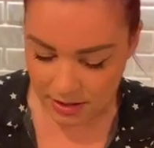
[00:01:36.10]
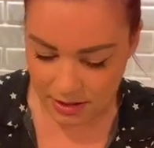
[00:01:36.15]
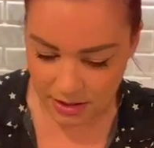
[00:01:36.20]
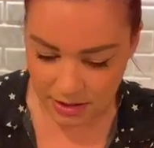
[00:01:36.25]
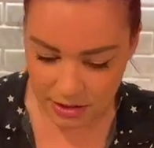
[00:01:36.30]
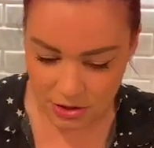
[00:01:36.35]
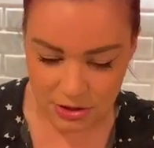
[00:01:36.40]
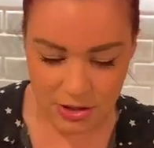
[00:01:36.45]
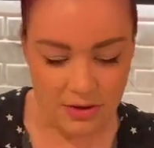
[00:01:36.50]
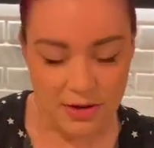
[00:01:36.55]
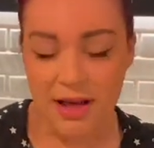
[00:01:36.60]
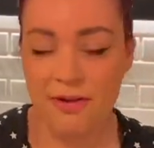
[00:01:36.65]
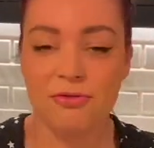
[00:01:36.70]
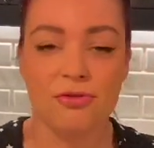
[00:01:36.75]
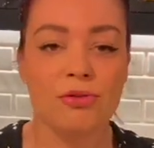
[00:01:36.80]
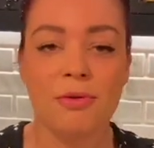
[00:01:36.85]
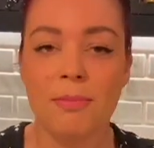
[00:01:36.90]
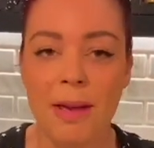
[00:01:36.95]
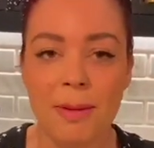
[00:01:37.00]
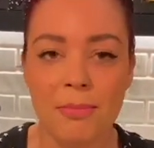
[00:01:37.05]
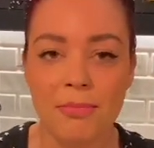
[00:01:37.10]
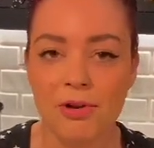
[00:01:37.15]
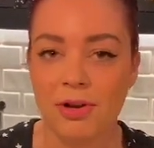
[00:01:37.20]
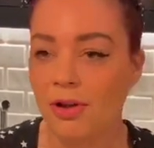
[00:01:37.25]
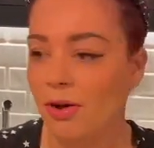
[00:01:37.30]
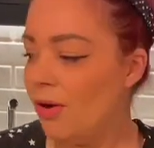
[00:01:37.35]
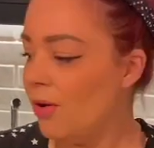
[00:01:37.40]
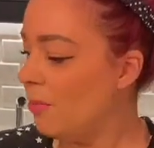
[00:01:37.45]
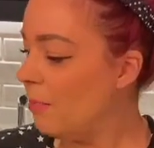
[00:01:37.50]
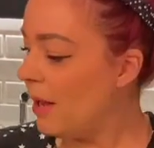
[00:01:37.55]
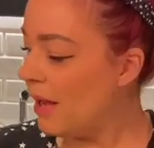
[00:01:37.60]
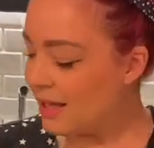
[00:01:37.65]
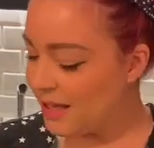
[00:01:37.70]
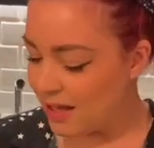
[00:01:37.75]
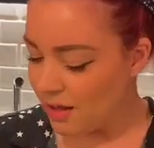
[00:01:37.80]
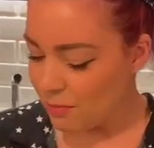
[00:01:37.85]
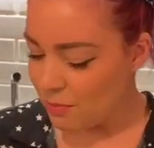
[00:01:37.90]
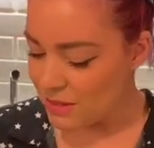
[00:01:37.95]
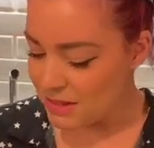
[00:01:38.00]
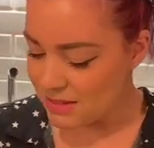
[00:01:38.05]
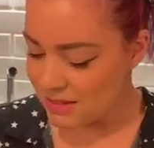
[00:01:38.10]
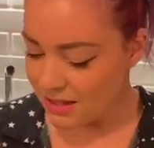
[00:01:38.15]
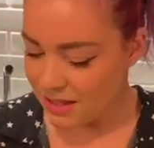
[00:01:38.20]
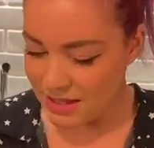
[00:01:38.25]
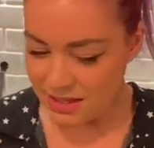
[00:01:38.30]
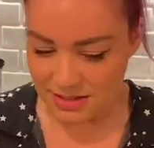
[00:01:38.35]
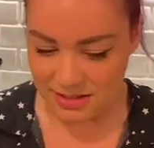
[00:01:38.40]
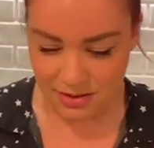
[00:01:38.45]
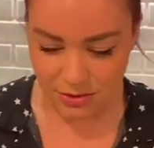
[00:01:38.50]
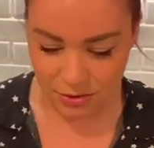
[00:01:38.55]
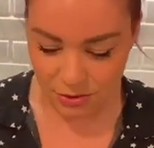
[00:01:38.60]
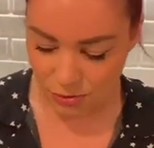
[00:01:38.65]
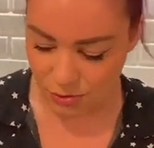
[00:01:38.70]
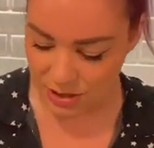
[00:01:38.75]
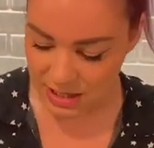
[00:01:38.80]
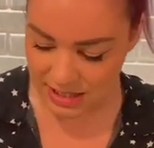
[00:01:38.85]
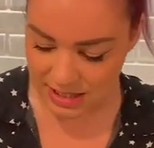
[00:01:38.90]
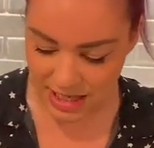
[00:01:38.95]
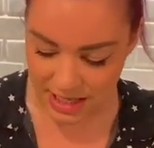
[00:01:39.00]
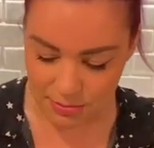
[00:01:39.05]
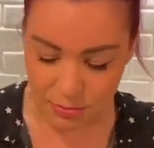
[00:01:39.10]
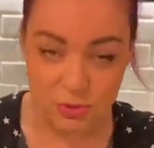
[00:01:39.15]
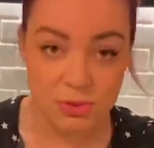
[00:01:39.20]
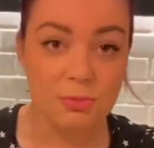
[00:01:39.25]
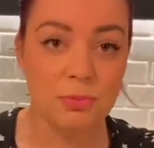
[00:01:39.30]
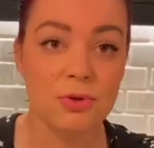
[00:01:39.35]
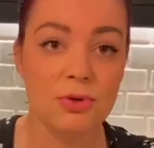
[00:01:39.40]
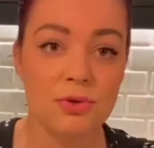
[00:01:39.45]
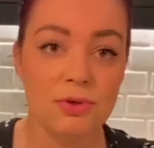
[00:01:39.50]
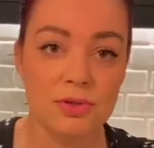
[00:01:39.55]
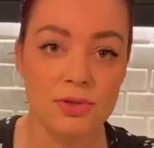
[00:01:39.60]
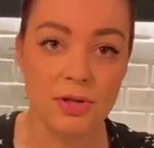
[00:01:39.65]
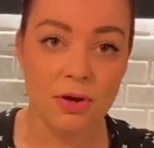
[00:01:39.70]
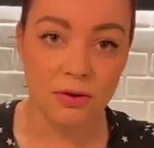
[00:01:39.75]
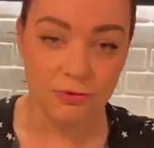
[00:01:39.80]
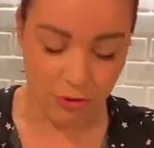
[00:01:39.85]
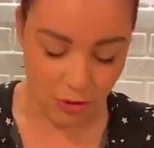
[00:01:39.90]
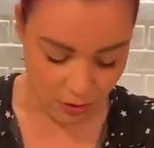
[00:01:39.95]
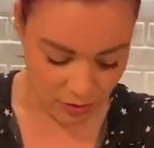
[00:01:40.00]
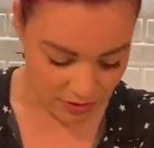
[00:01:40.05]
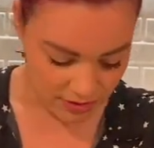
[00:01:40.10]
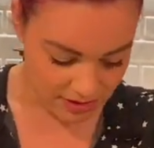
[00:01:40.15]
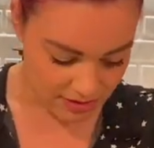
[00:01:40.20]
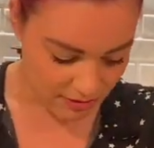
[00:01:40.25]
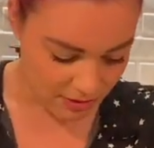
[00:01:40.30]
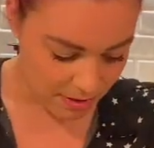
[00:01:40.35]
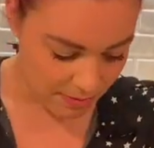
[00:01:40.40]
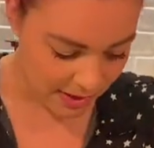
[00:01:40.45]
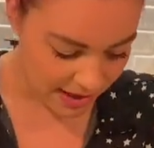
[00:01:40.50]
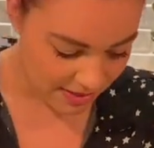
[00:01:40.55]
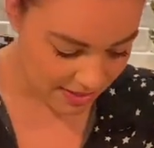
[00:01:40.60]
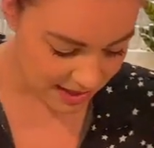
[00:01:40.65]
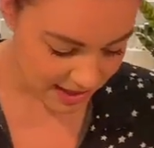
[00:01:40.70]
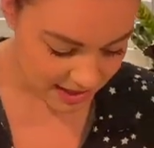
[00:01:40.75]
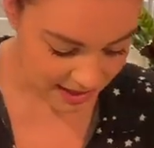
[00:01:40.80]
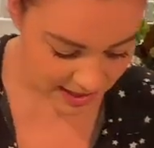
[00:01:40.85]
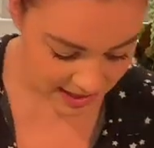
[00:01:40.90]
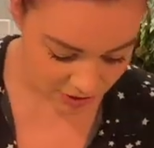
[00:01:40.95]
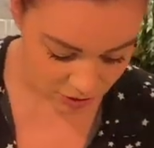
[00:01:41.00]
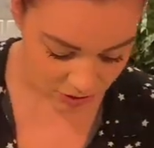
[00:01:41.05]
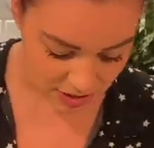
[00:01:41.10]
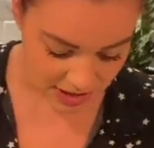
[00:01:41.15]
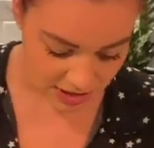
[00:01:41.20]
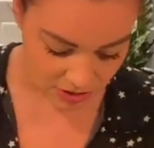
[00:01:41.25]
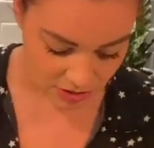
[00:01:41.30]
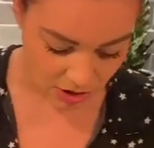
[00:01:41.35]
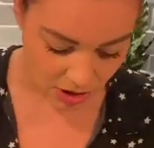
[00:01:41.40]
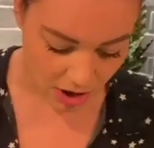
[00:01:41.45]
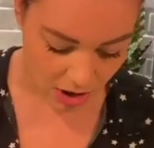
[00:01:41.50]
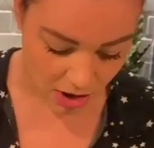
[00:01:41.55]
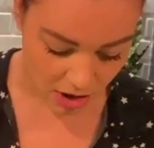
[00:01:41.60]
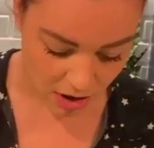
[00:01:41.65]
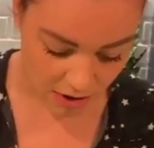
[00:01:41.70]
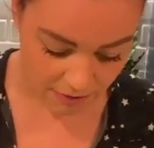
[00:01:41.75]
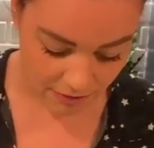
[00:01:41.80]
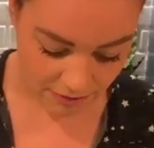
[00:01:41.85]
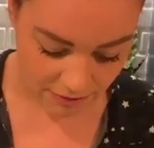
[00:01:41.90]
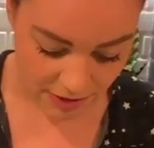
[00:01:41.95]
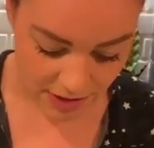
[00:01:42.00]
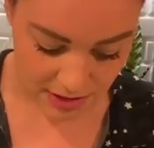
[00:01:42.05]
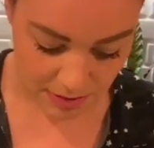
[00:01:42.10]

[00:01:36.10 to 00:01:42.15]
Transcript: You don't have to remember a lot. Packet of biscuits, 3 tablespoons of golden syrup, and then literally just half of this